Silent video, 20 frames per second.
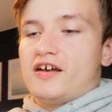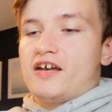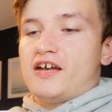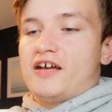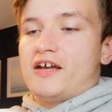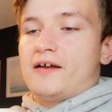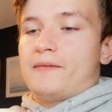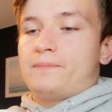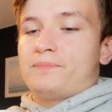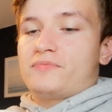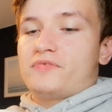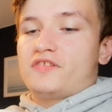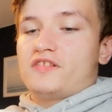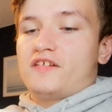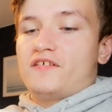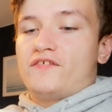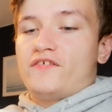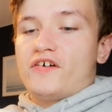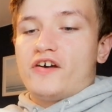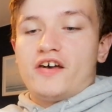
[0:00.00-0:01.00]
Um,
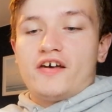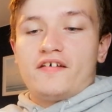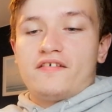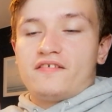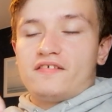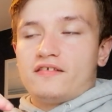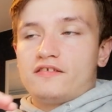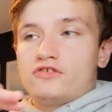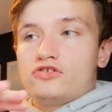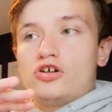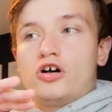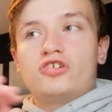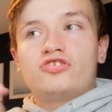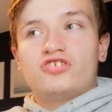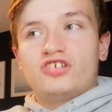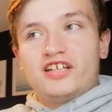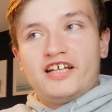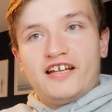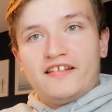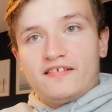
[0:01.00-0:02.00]
the first
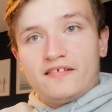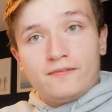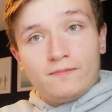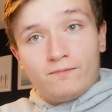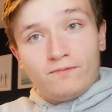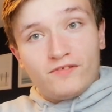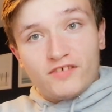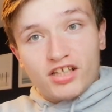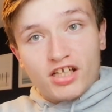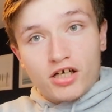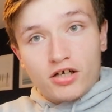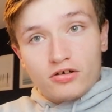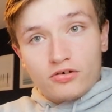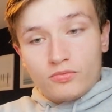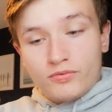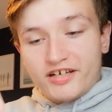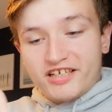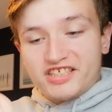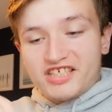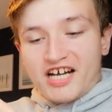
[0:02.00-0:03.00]
non-deleted vlog
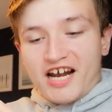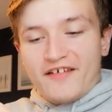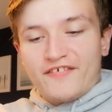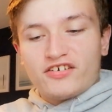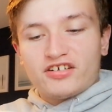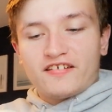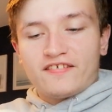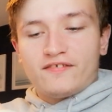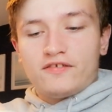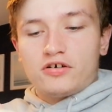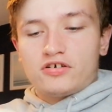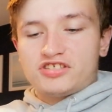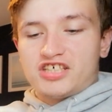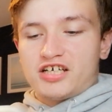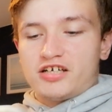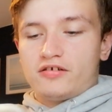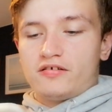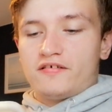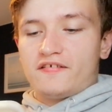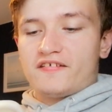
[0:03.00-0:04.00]
which I have on this vlog
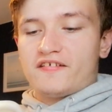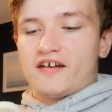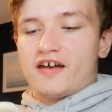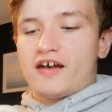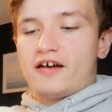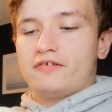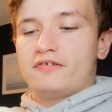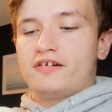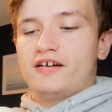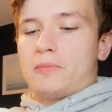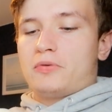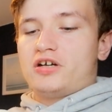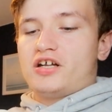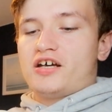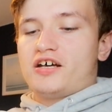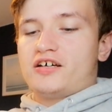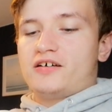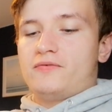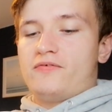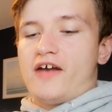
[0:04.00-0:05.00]
channel, so I'm
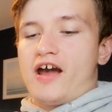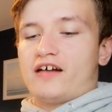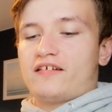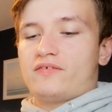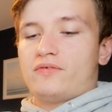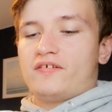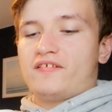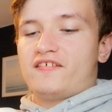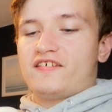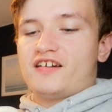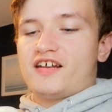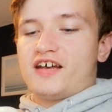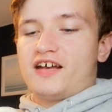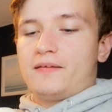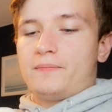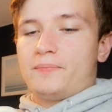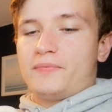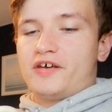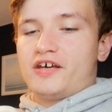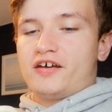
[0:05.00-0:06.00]
gonna react to it
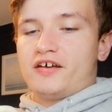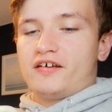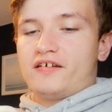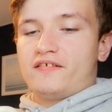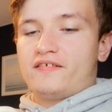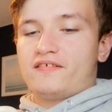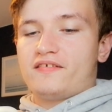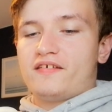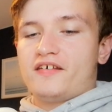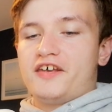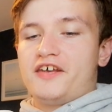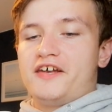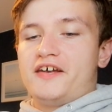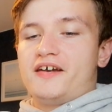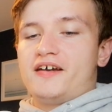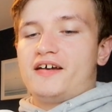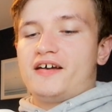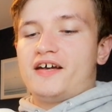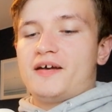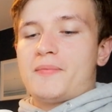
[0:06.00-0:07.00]
today because
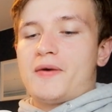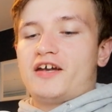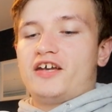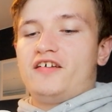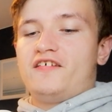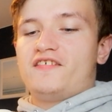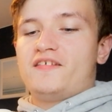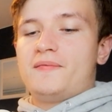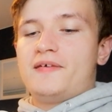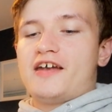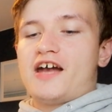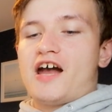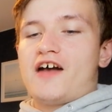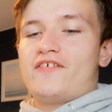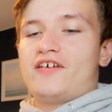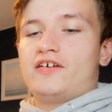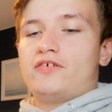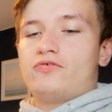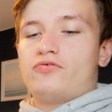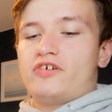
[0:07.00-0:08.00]
um, I used to be kind of
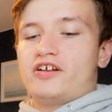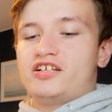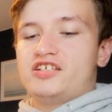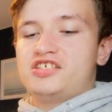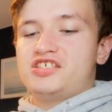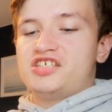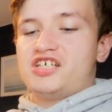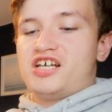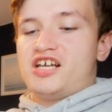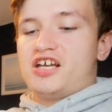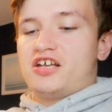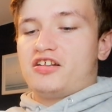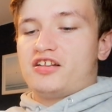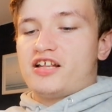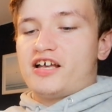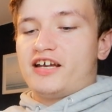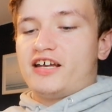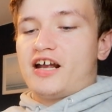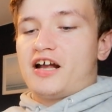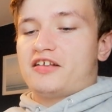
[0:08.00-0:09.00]
like cringy and
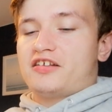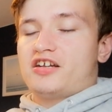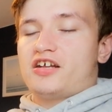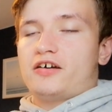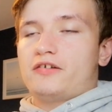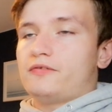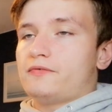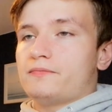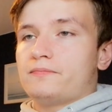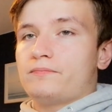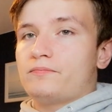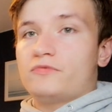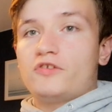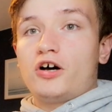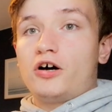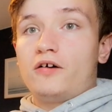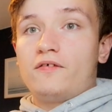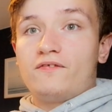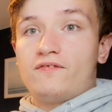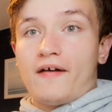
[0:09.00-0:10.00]
like, I don't know,
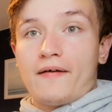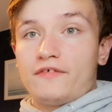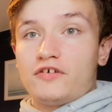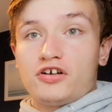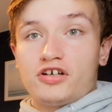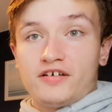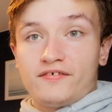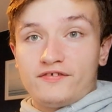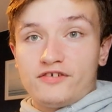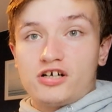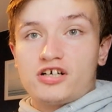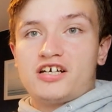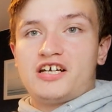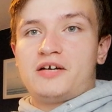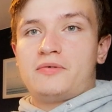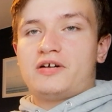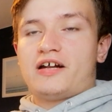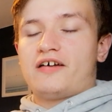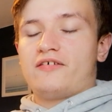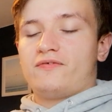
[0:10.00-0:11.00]
not very good at
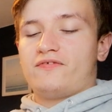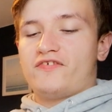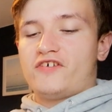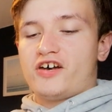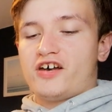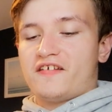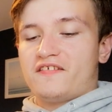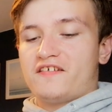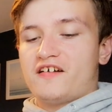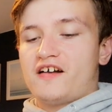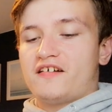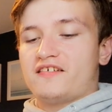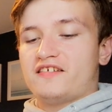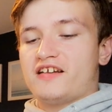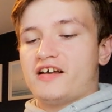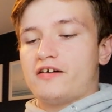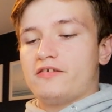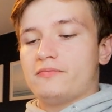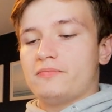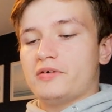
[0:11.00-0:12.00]
vlogging when I first started
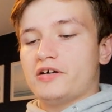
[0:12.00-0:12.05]
out,